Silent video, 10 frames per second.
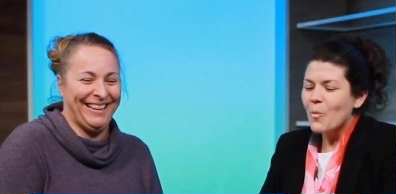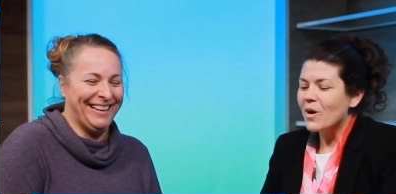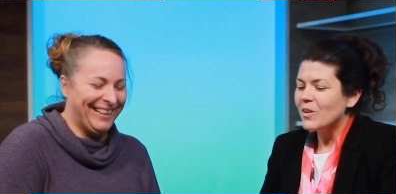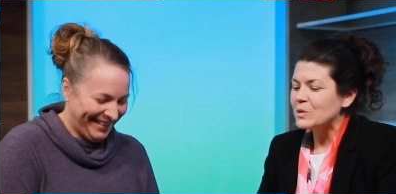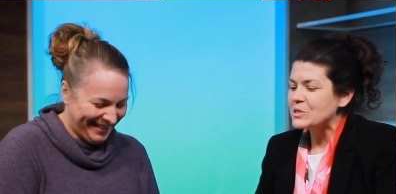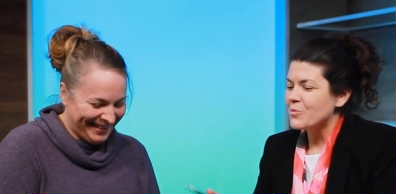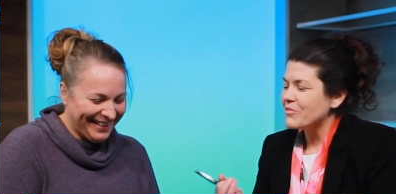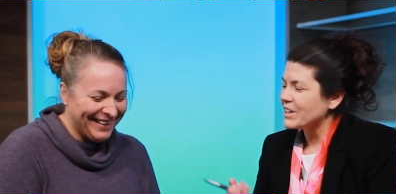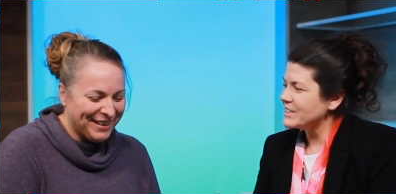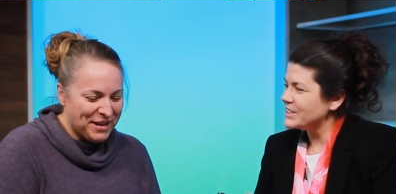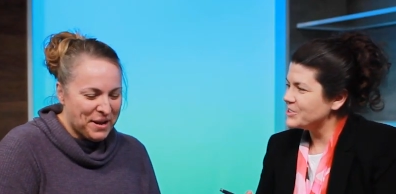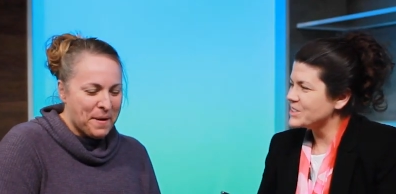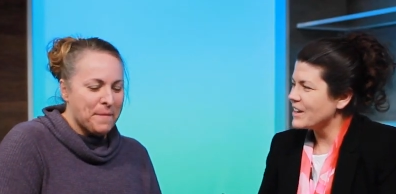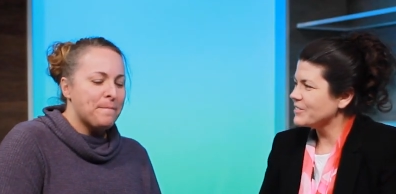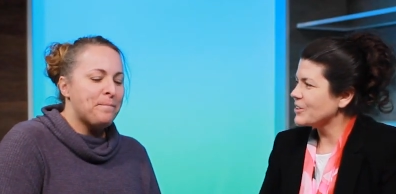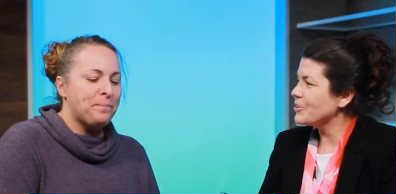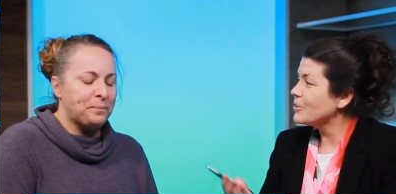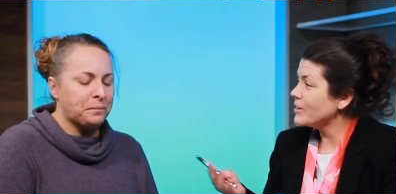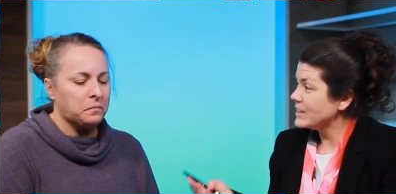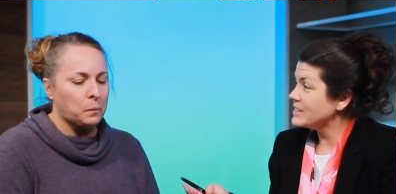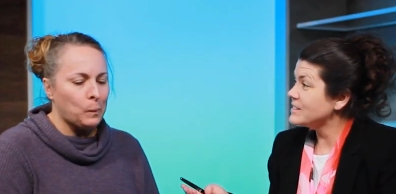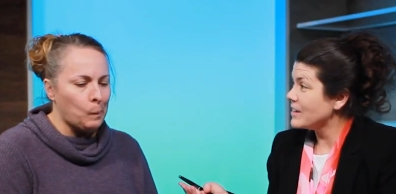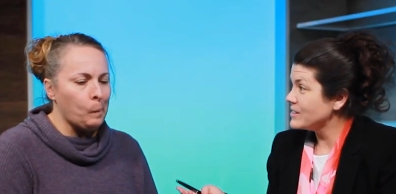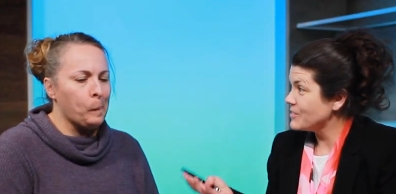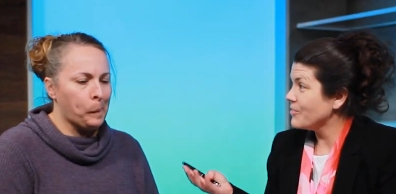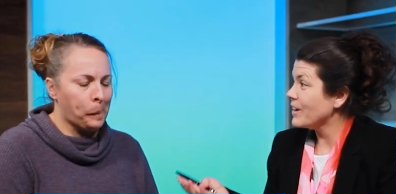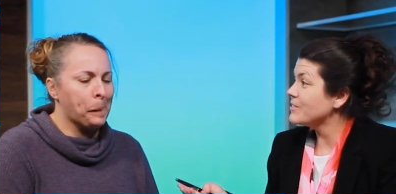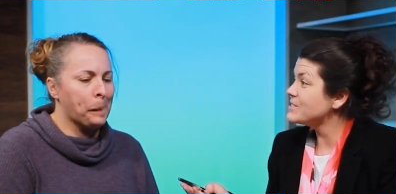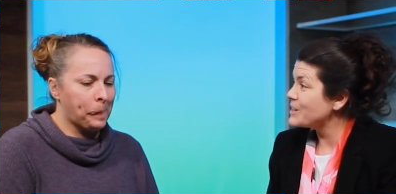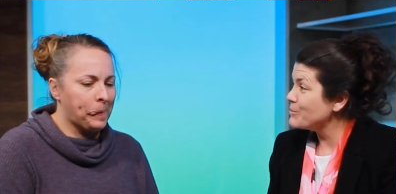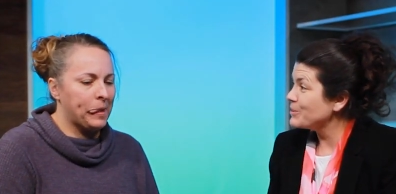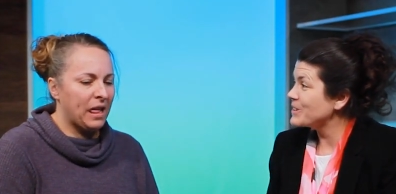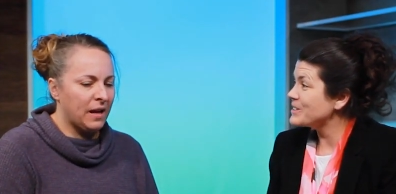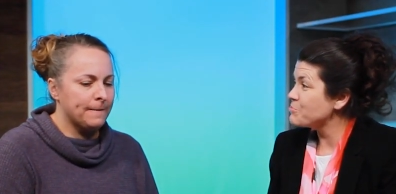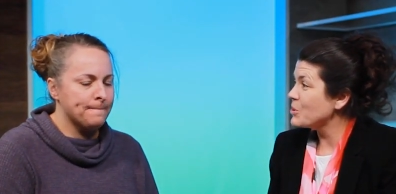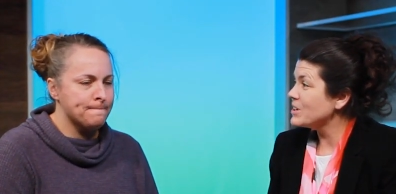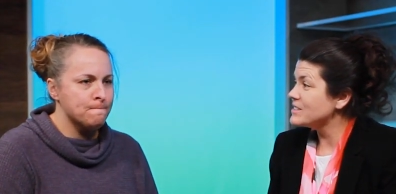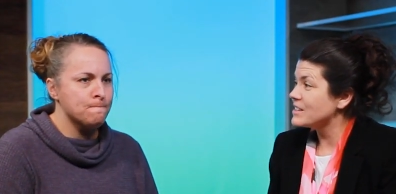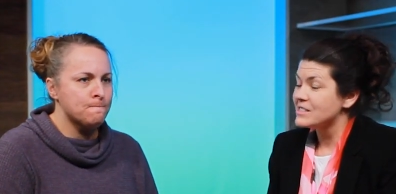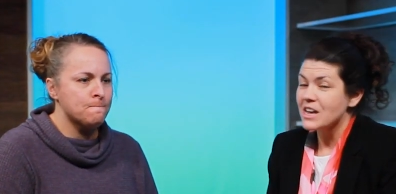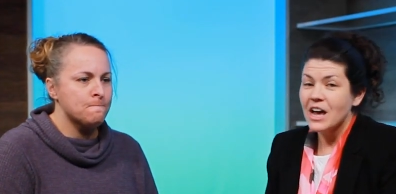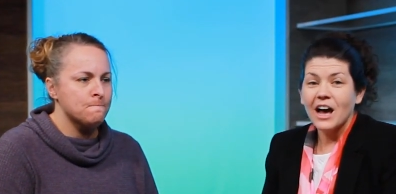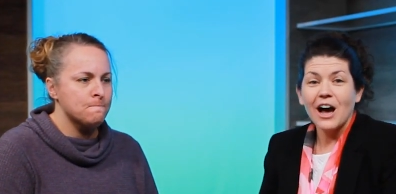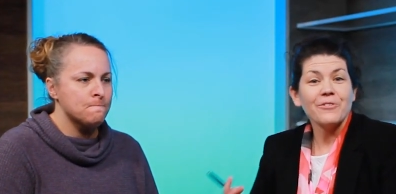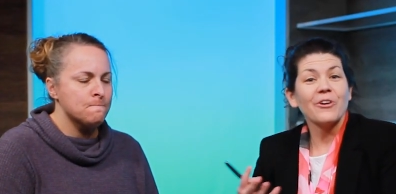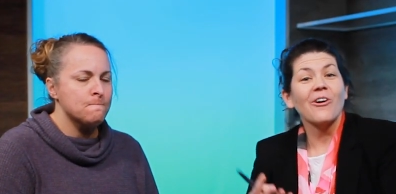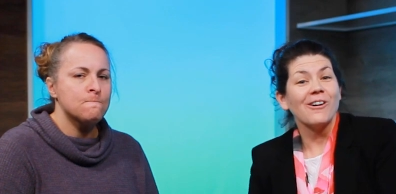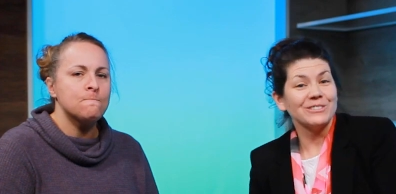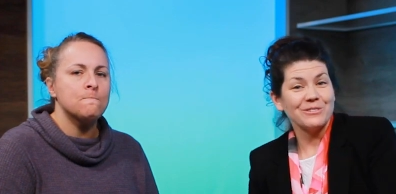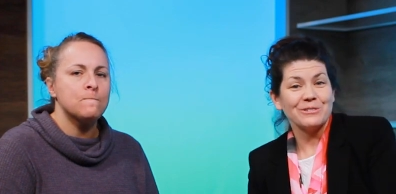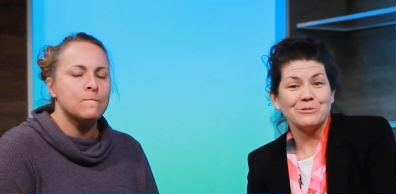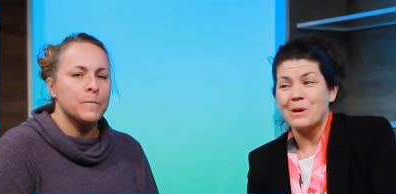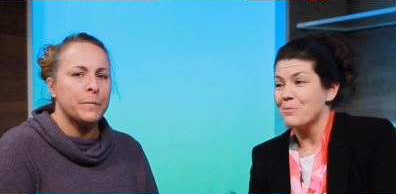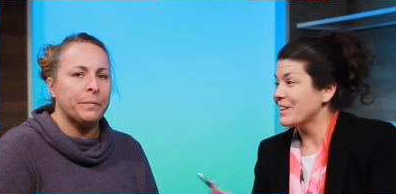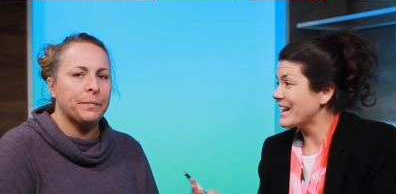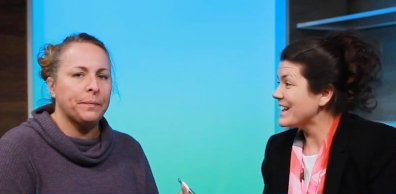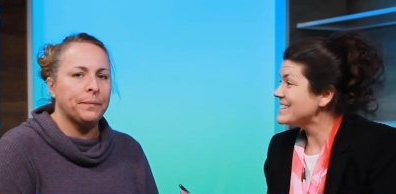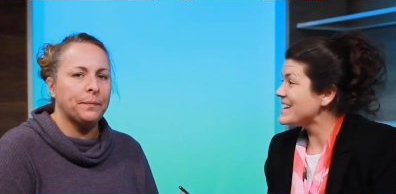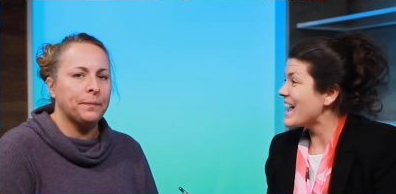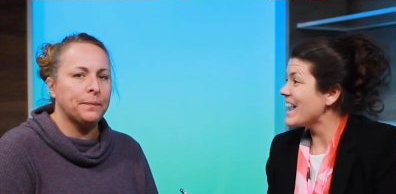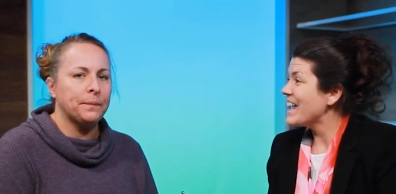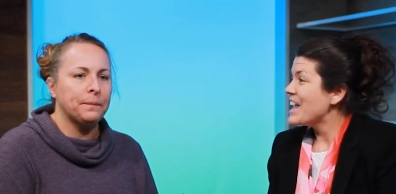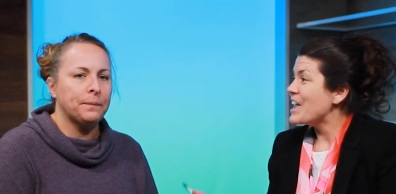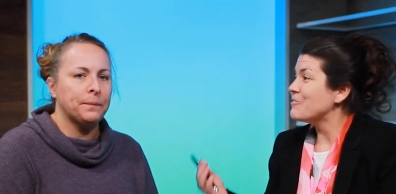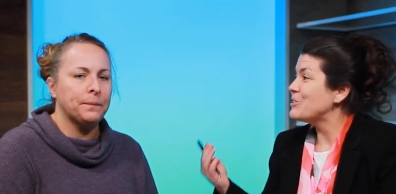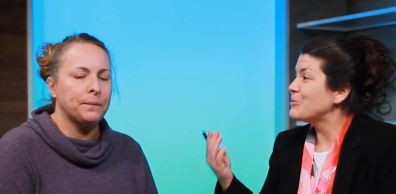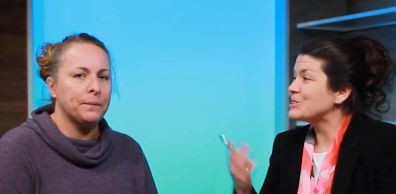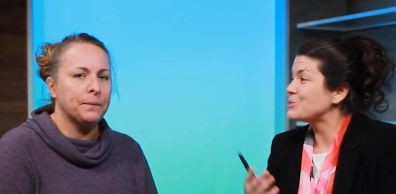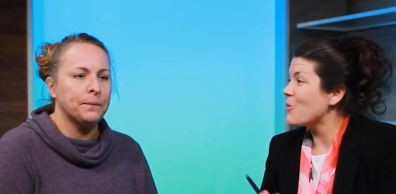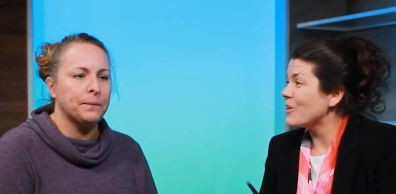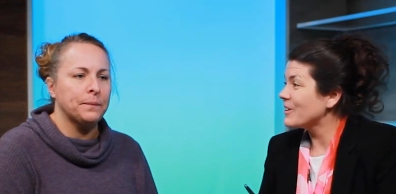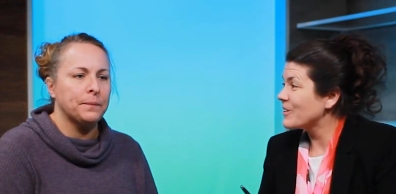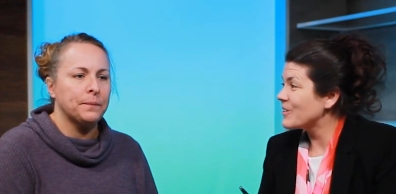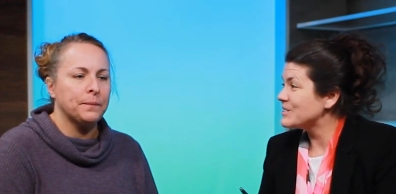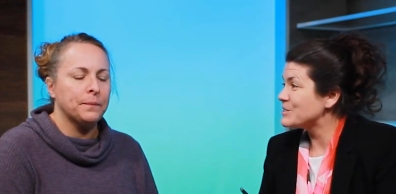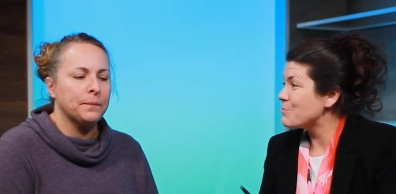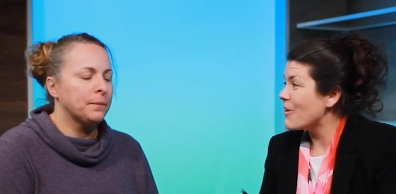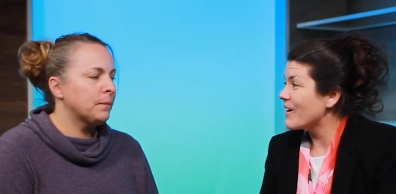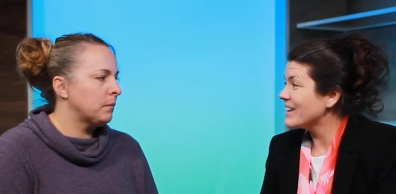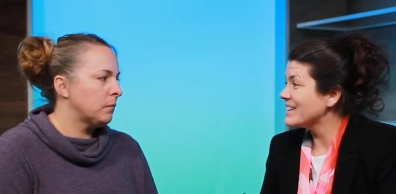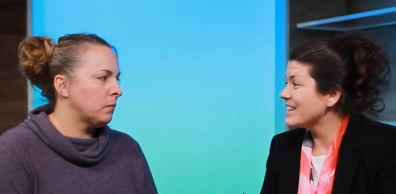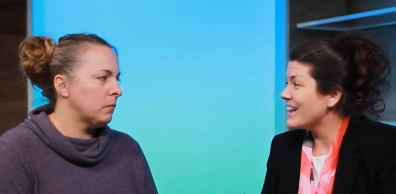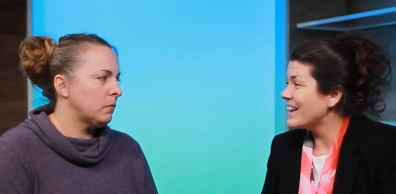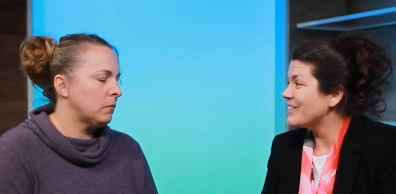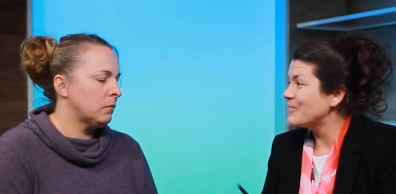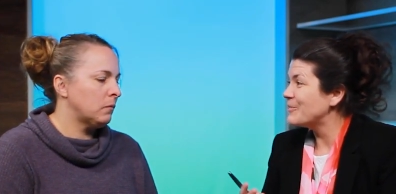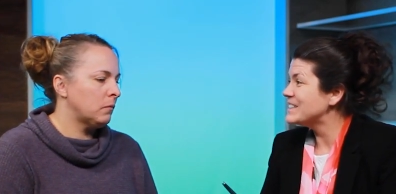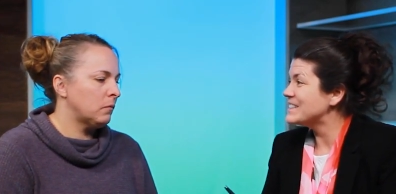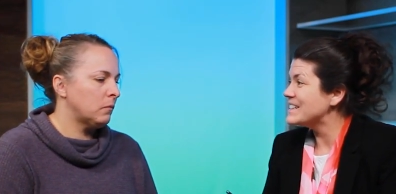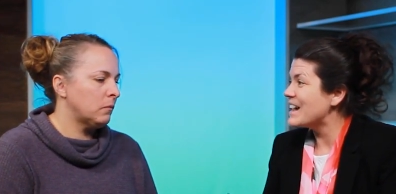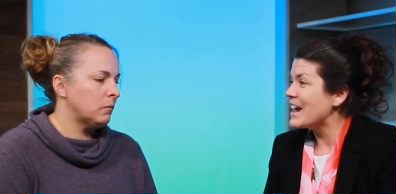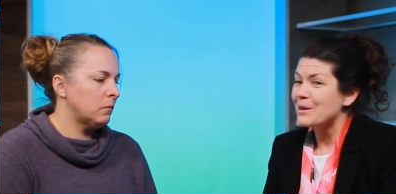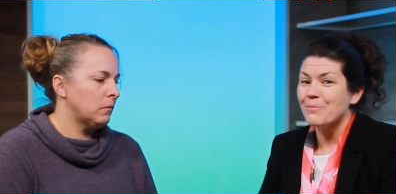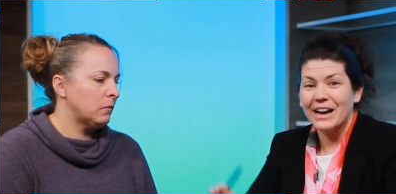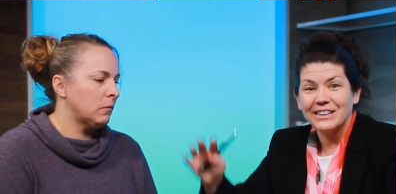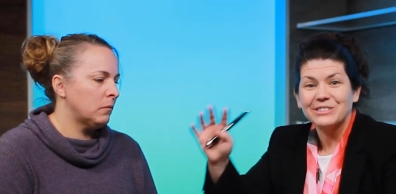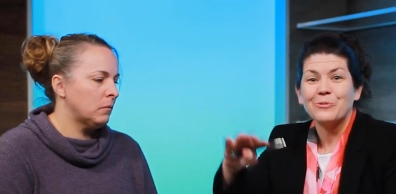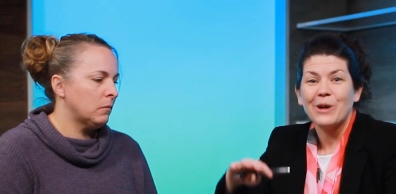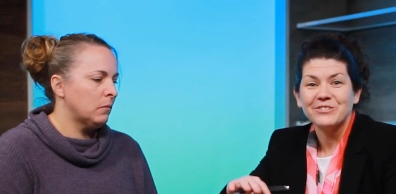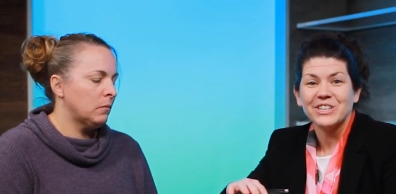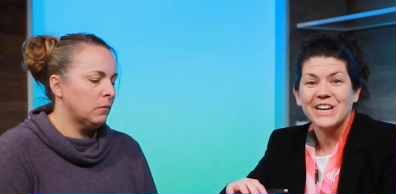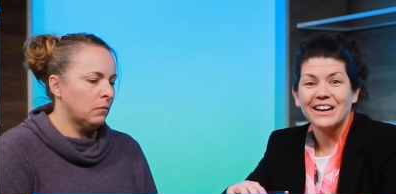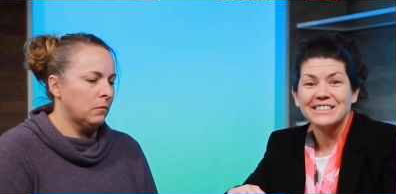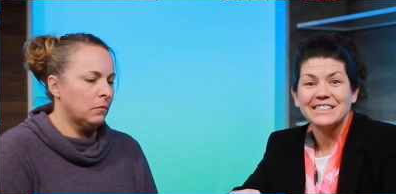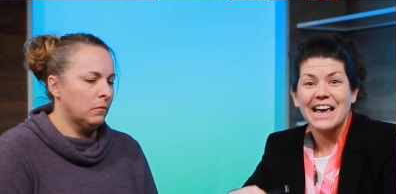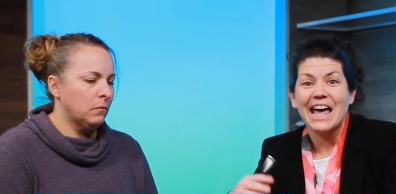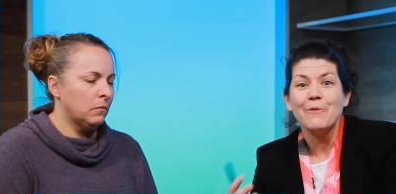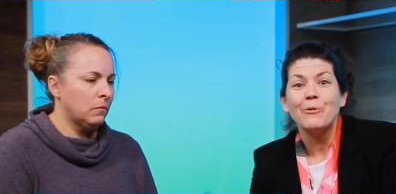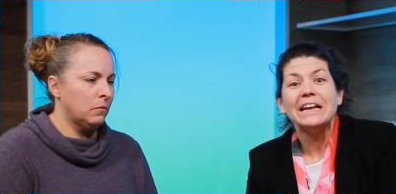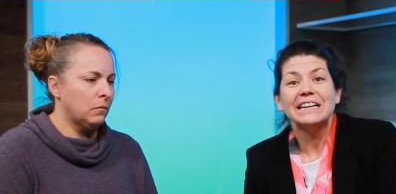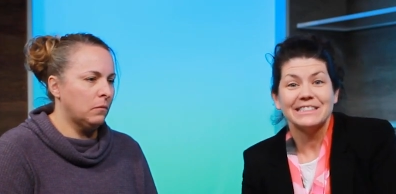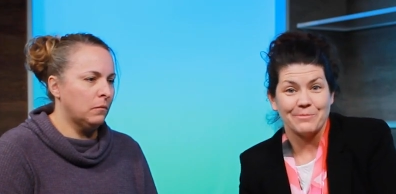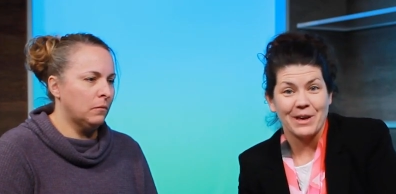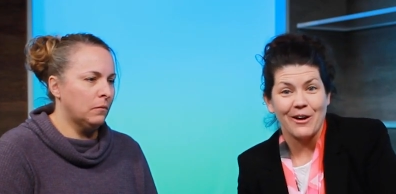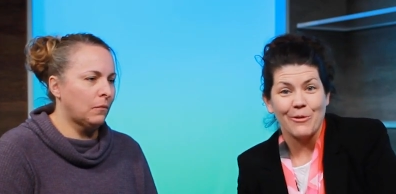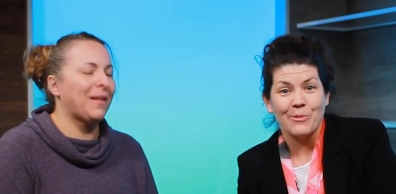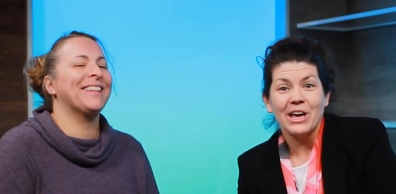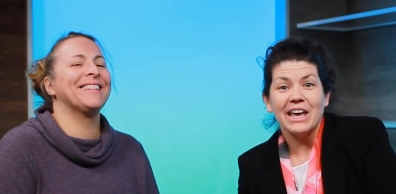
Speaker 1: well, so we've got teachers out there who can testify of similar experiences. Uh, there are also those people that I say, if you were just walking across the parking lot on Wednesday night and pastor waves you down and says, "Hey, we need some help